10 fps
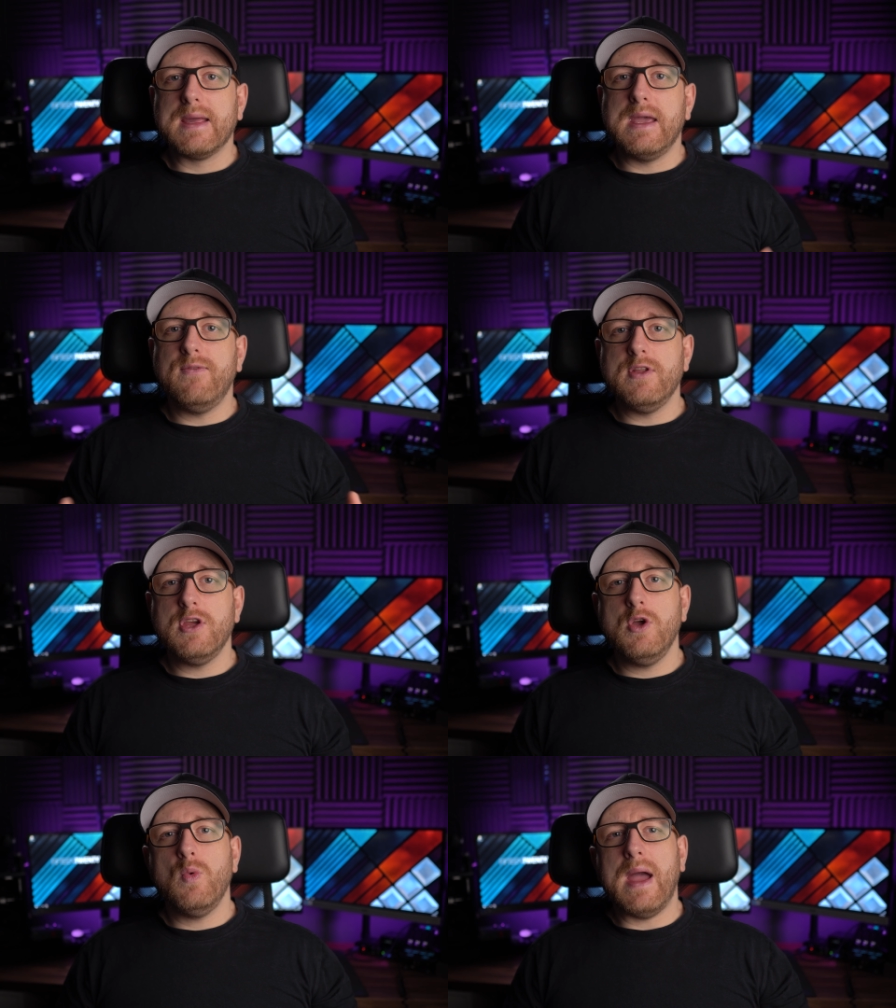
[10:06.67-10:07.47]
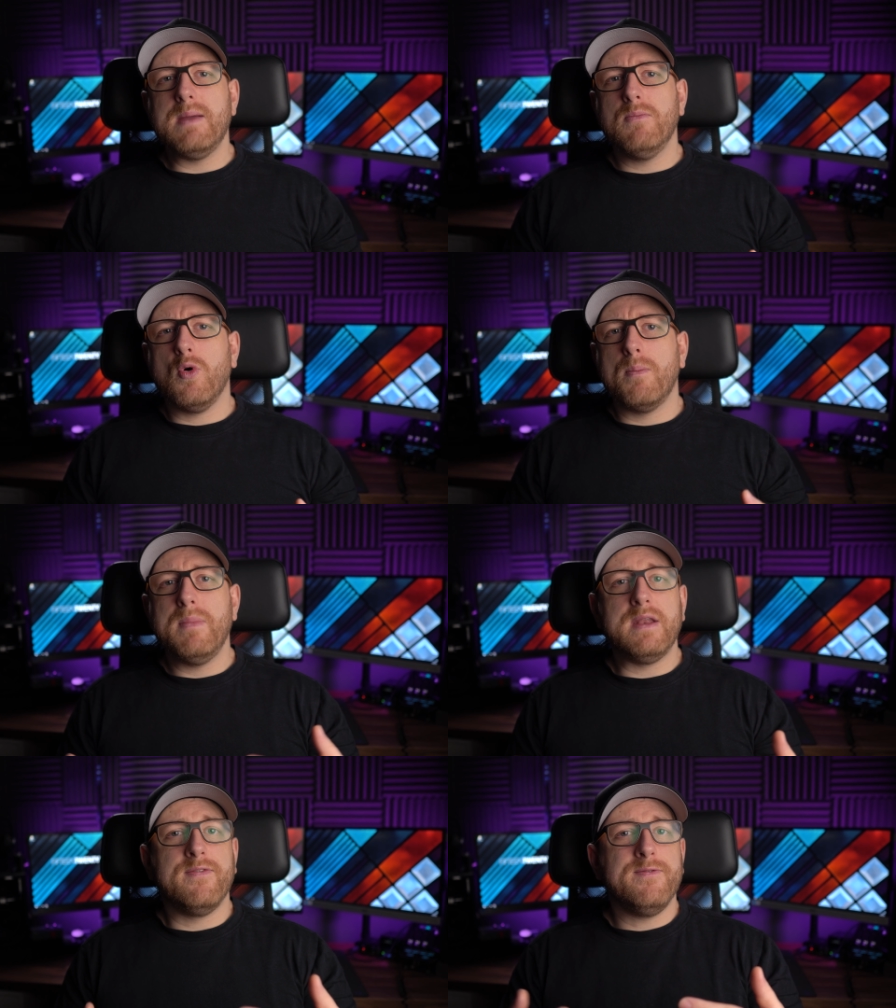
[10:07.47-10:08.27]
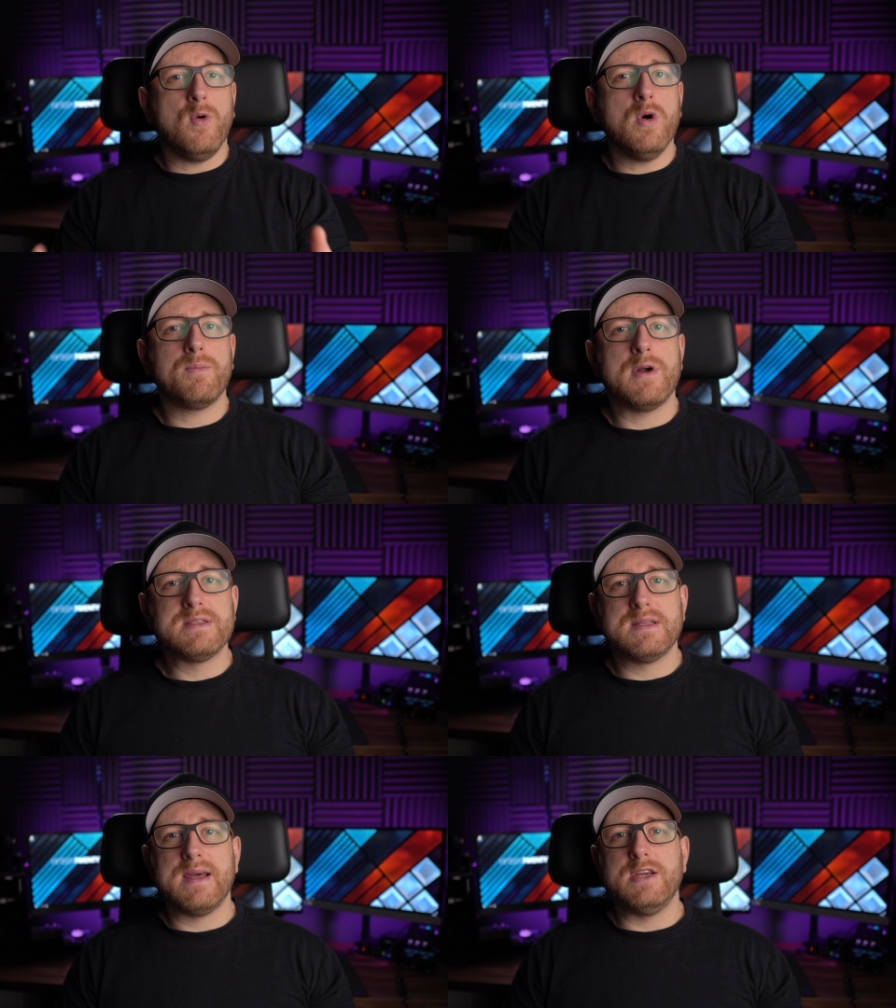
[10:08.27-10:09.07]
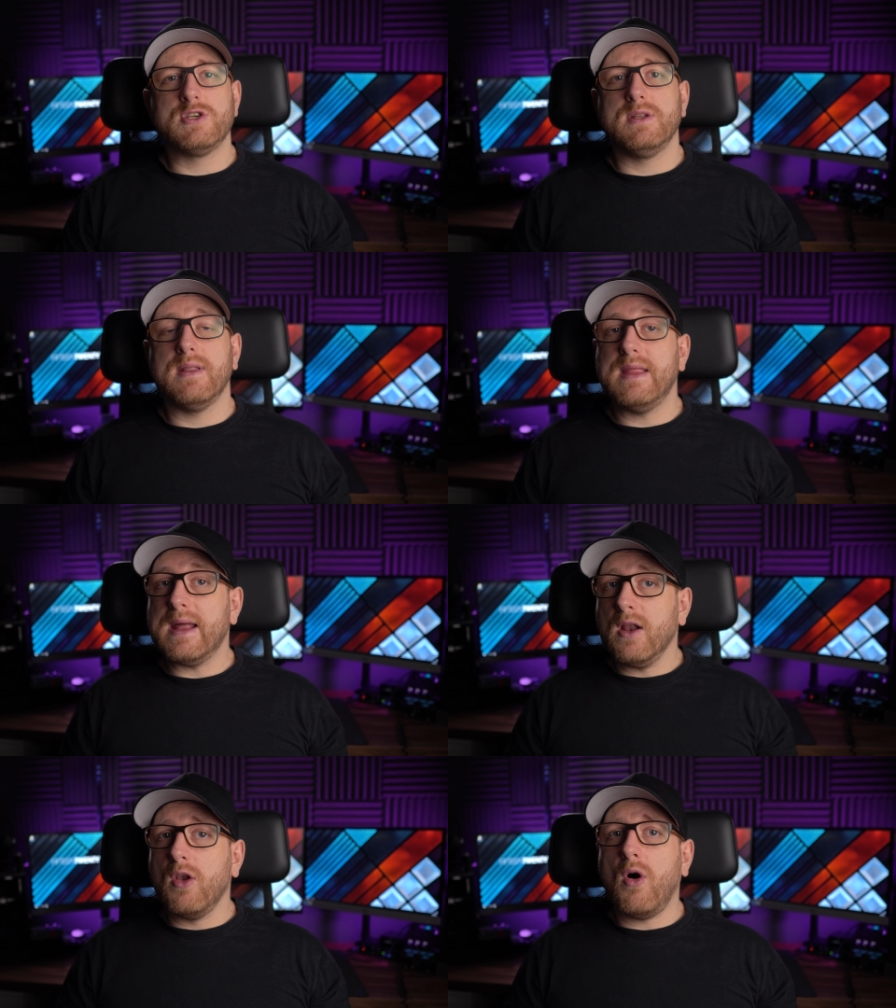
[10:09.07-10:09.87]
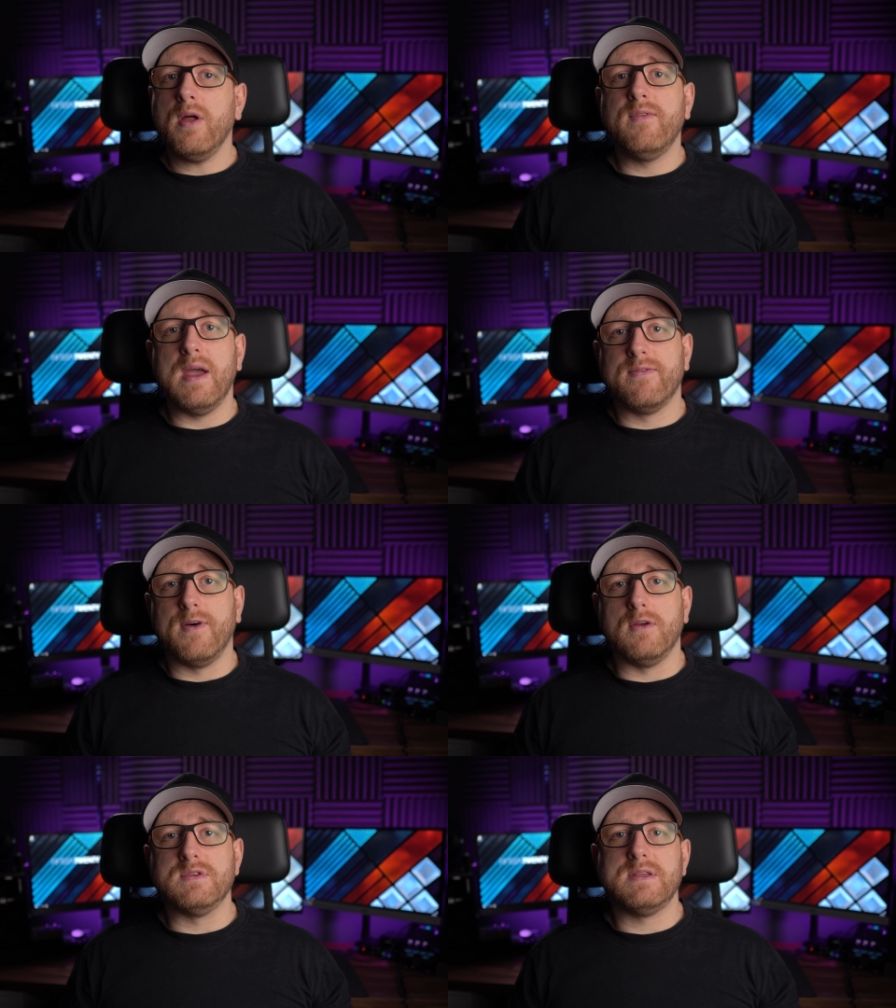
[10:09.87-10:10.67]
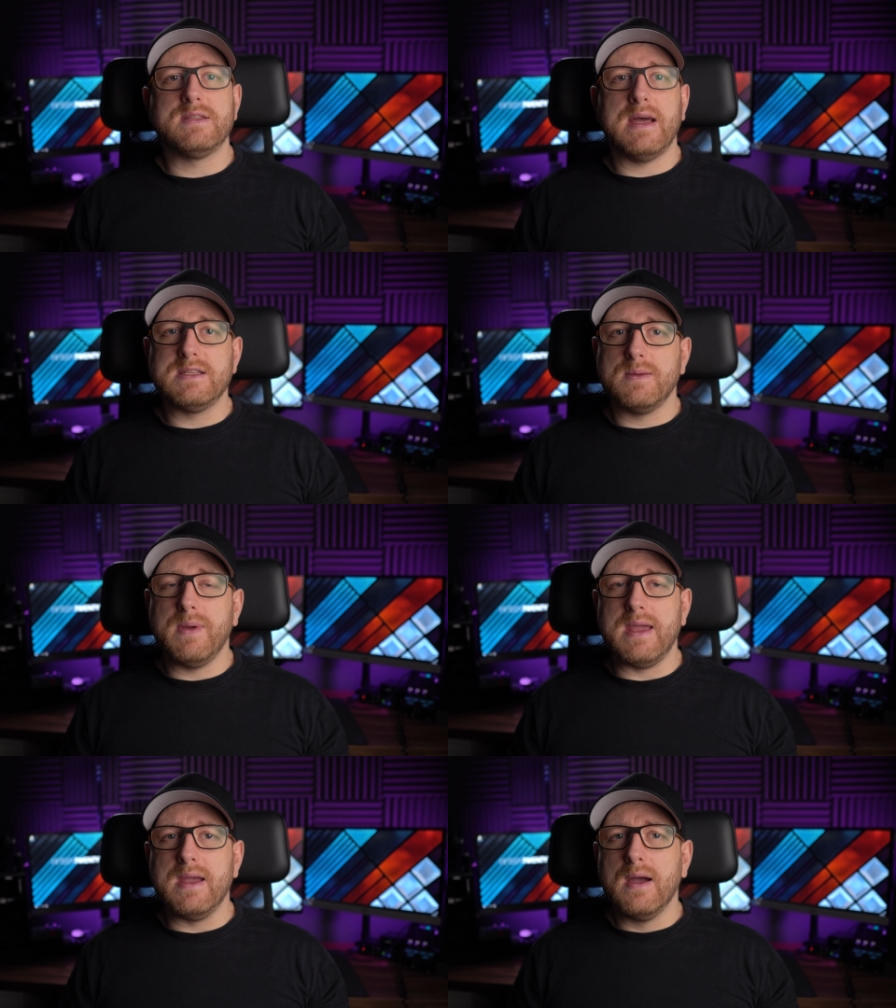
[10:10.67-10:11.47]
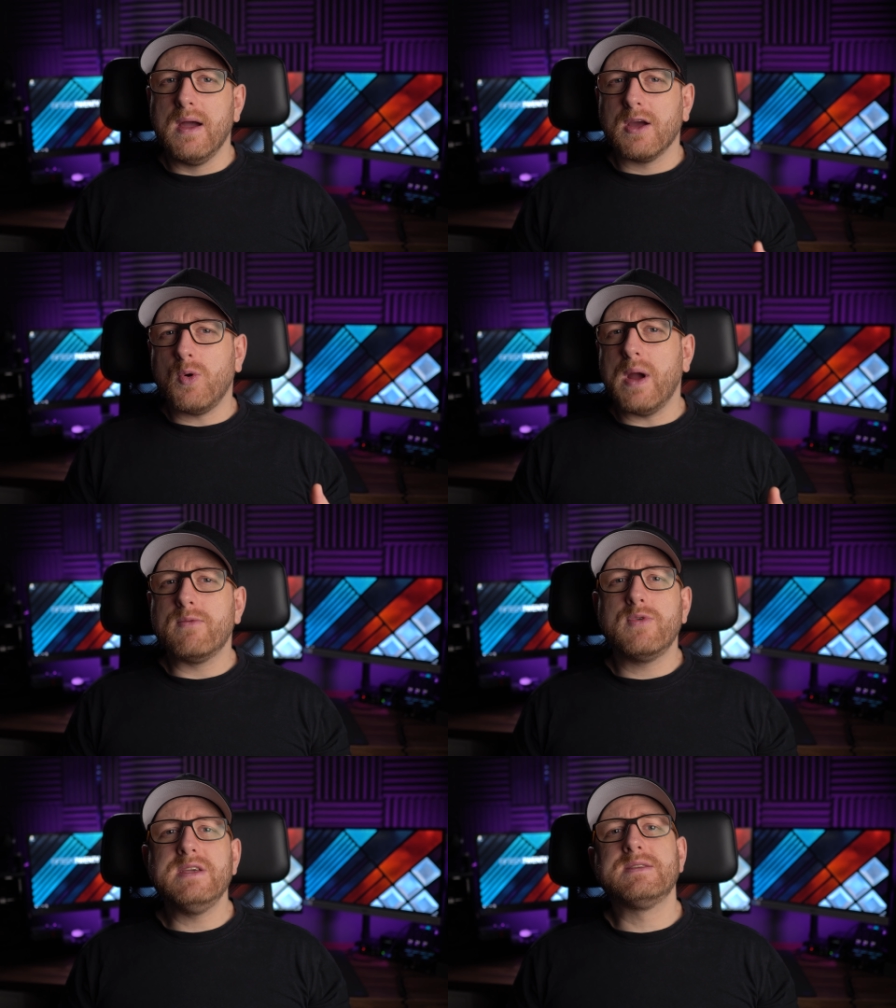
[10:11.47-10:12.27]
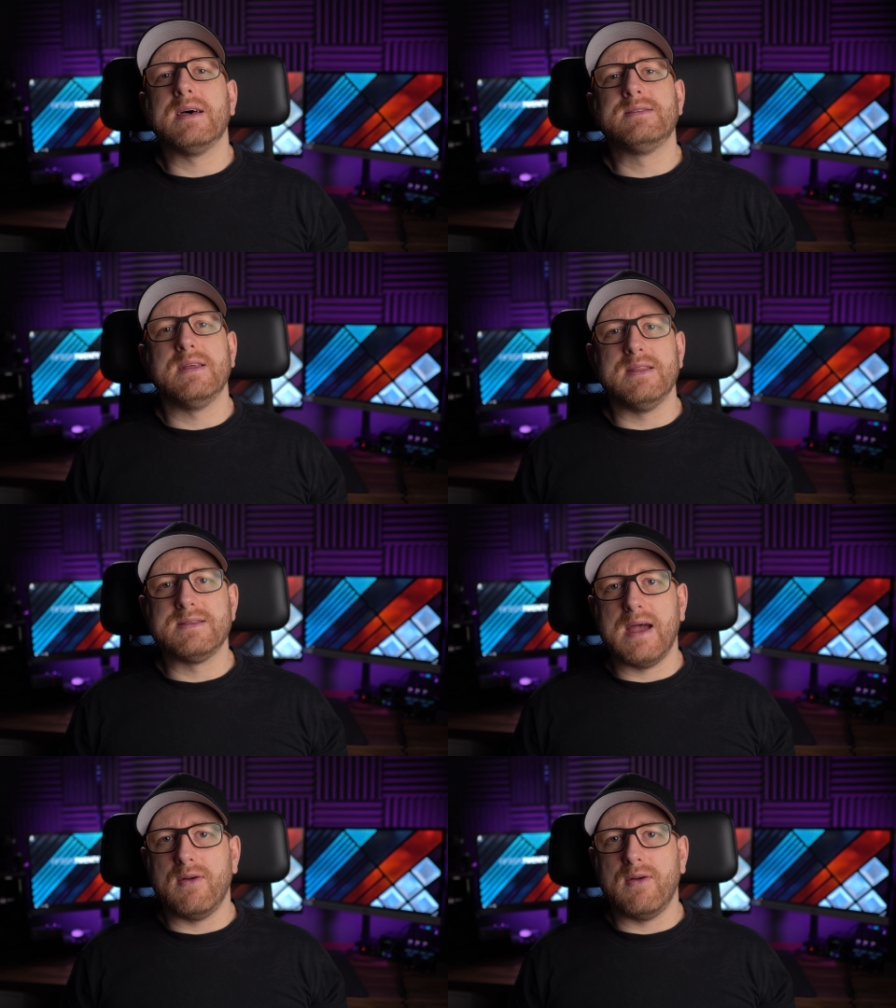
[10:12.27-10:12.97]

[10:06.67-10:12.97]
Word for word: giving you a more mid-forward presentation than a lot of earphones that tend to be quite recessed in this